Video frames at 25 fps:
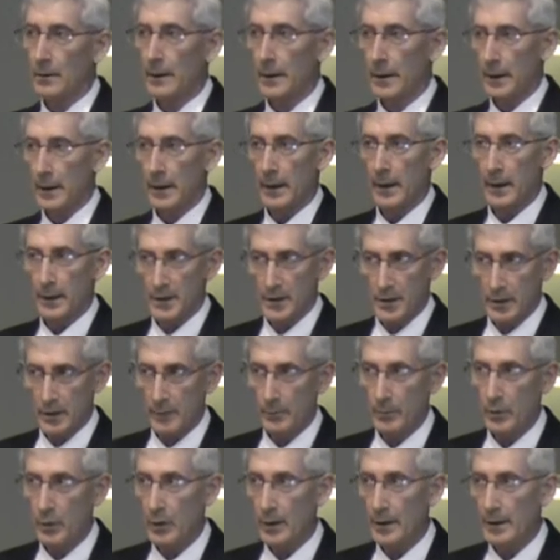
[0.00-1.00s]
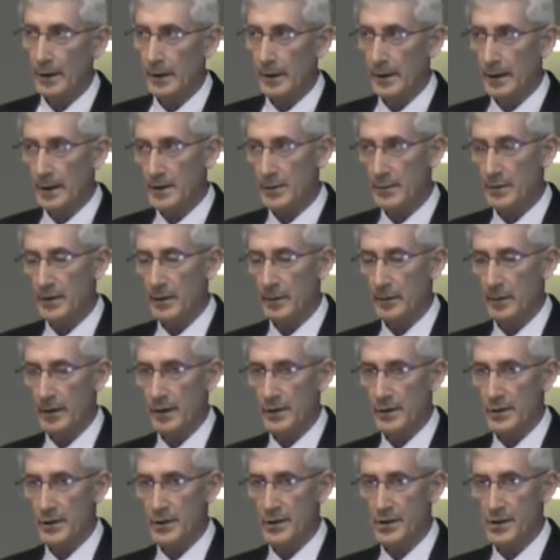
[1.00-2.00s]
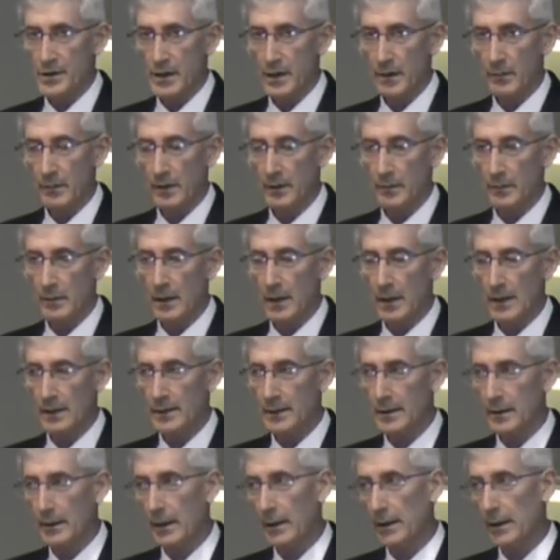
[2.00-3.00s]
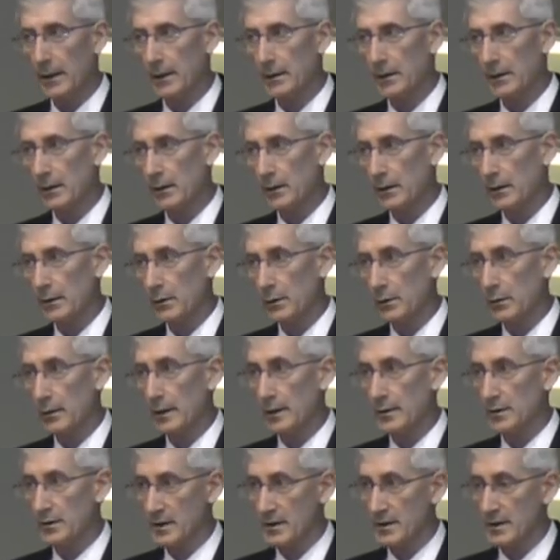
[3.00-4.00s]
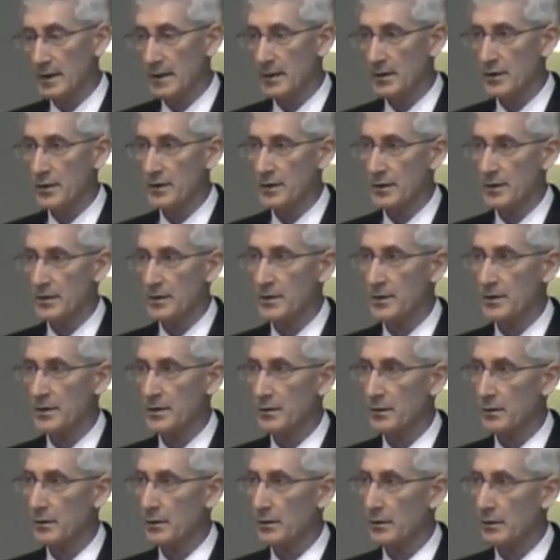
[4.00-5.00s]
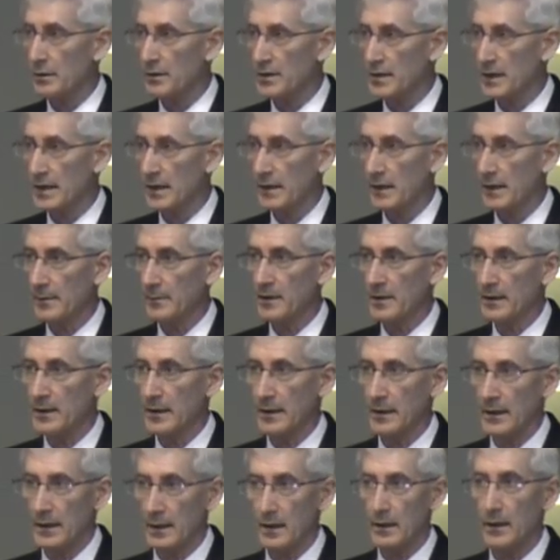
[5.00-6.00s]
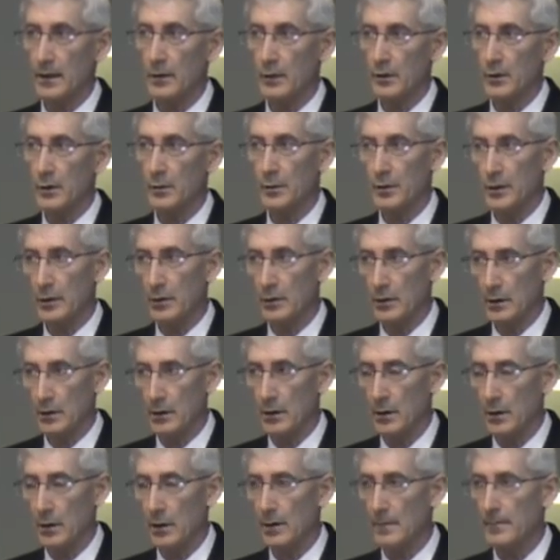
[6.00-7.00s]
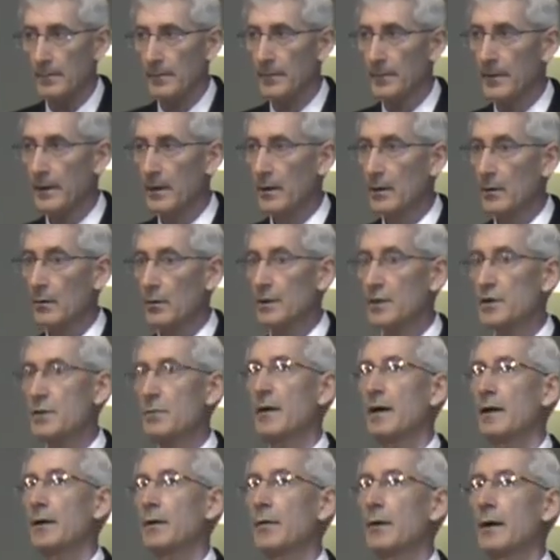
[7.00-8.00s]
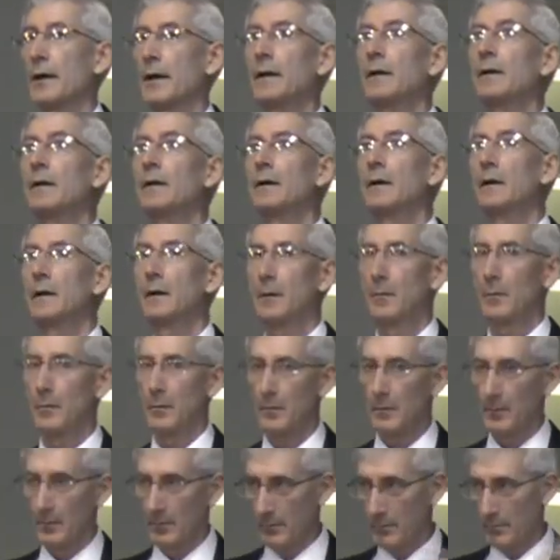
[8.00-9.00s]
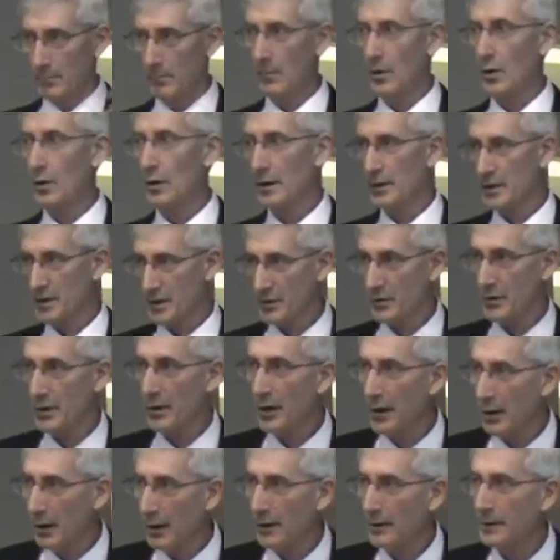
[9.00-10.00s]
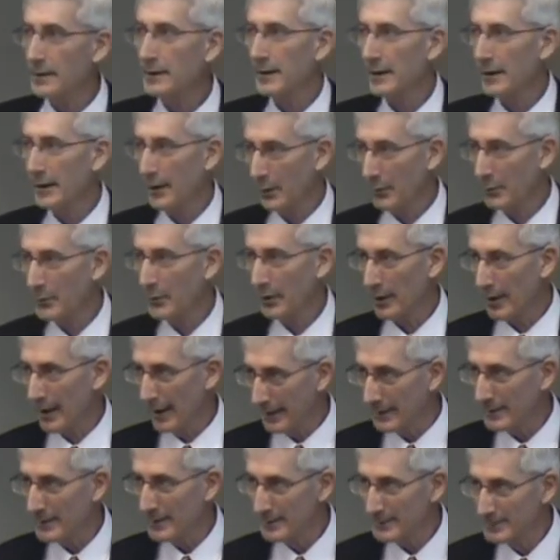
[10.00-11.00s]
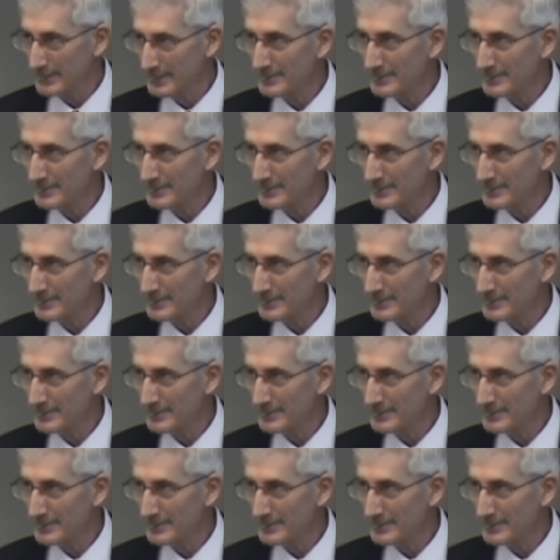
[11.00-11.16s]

Excellent point, and that's been a major stumbling block to getting the UN's nations to sign up to the Kyoto Protocol, which, by the way, Maurice Strong helped write.